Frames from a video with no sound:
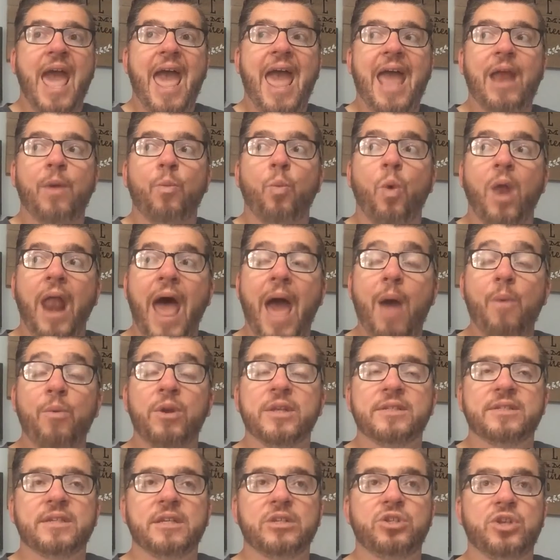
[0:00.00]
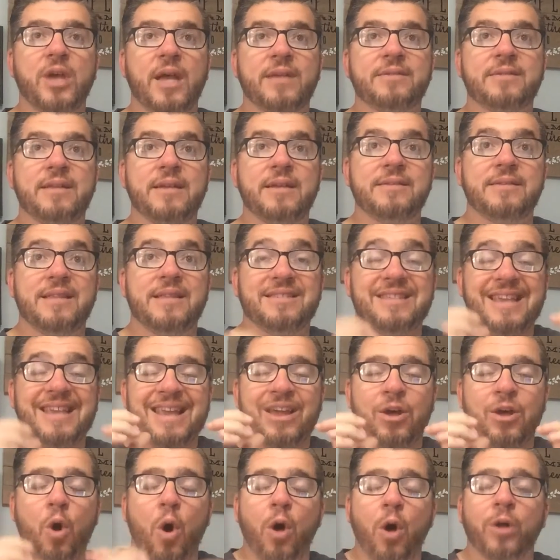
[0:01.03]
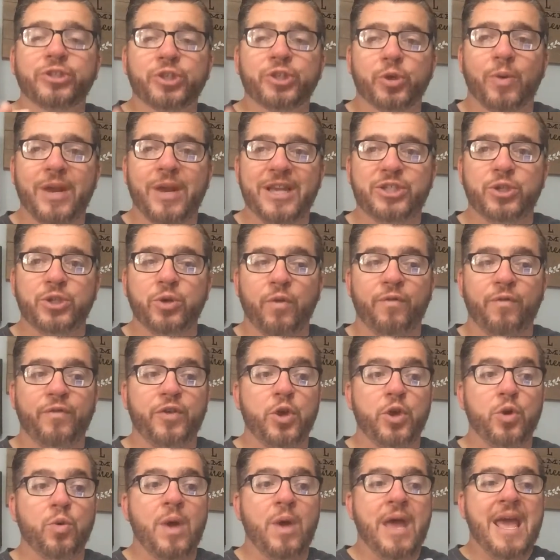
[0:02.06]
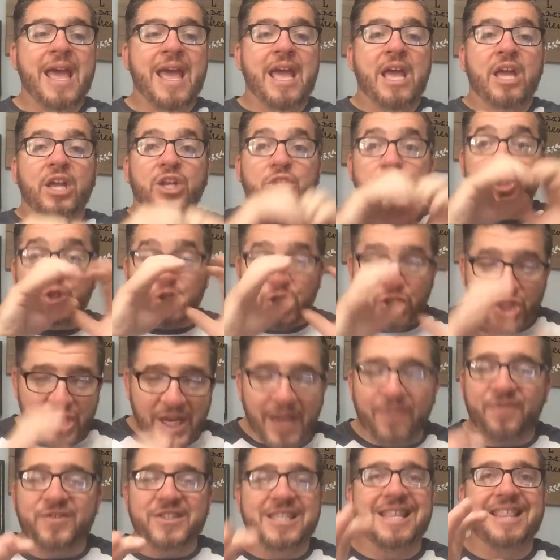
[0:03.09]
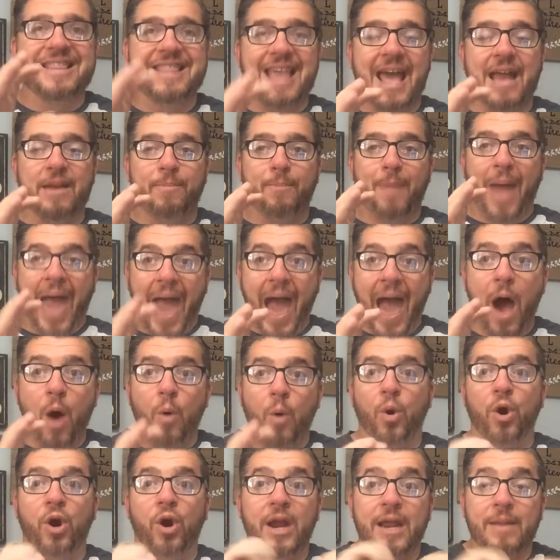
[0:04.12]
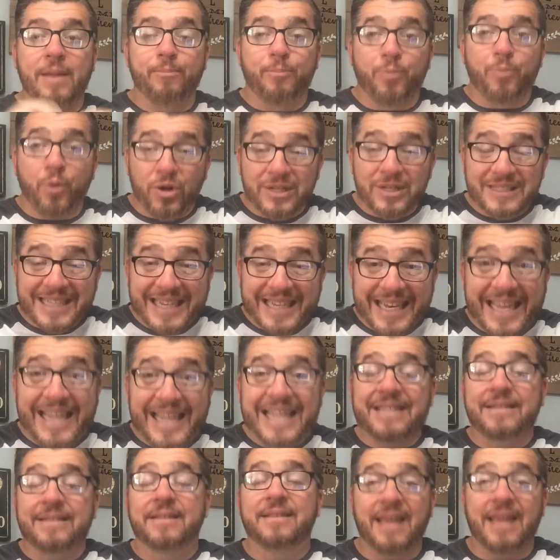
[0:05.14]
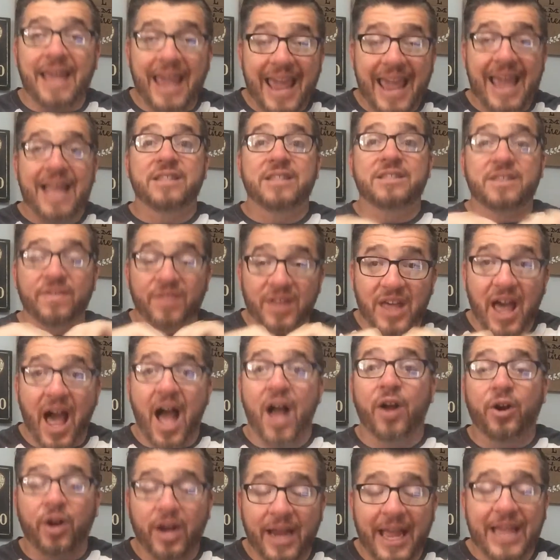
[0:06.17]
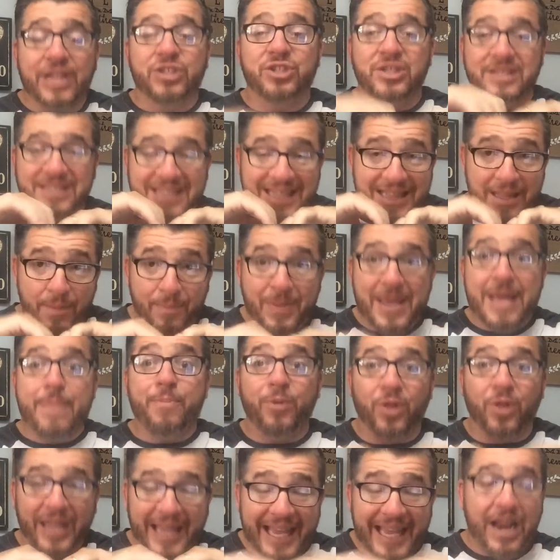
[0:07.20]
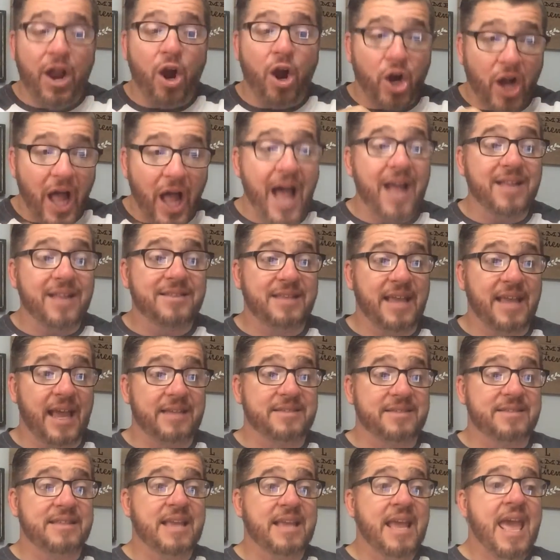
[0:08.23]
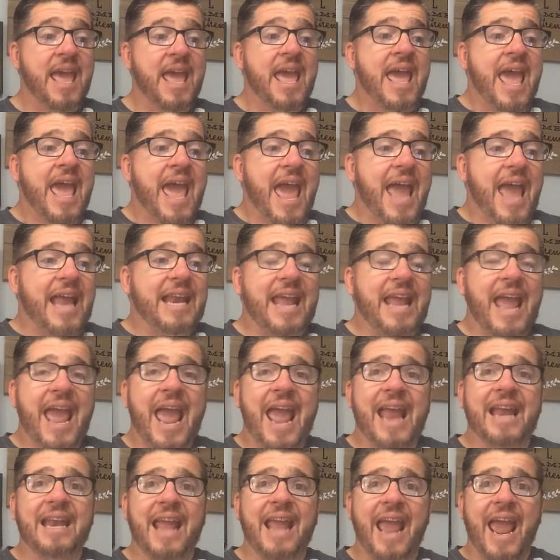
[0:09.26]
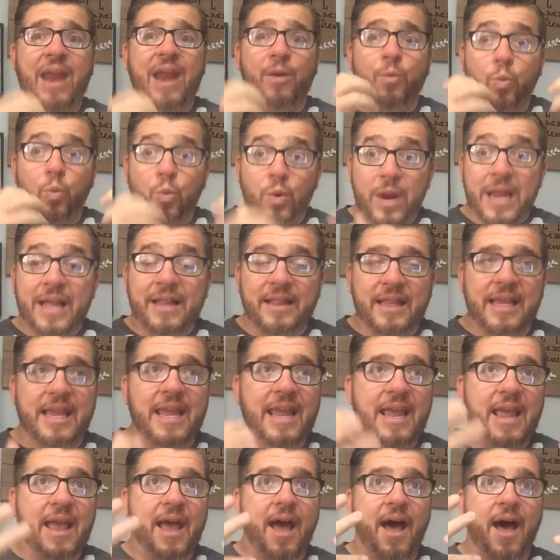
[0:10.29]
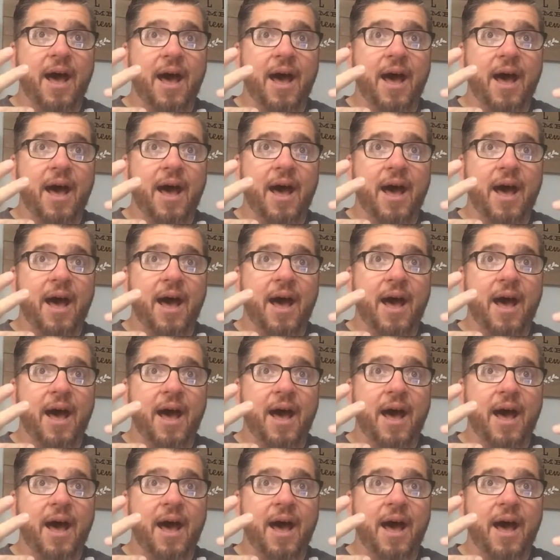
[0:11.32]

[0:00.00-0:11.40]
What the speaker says: And what I want to suggest is this enculturational view shifts that power and puts it into the hands of the congregations and the people in our context, and really